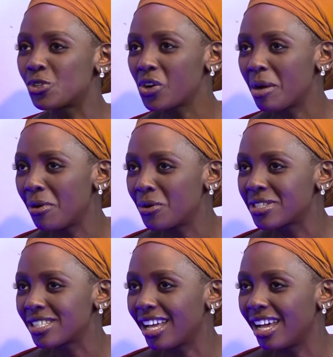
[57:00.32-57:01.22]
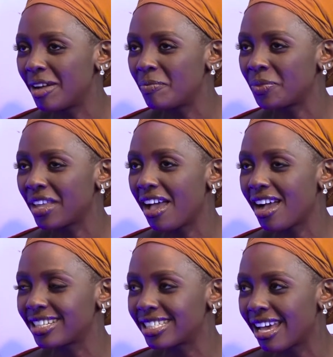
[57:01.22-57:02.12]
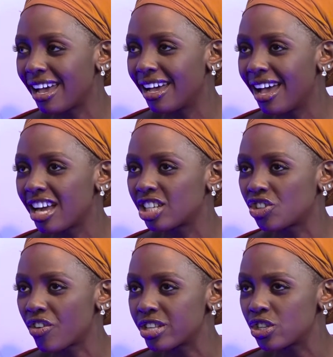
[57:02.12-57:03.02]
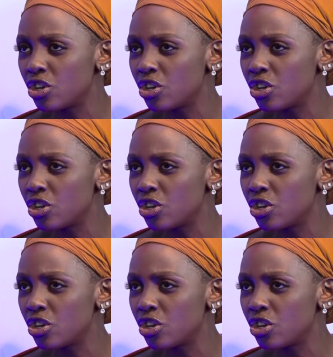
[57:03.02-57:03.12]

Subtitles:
to talk about actor, actress.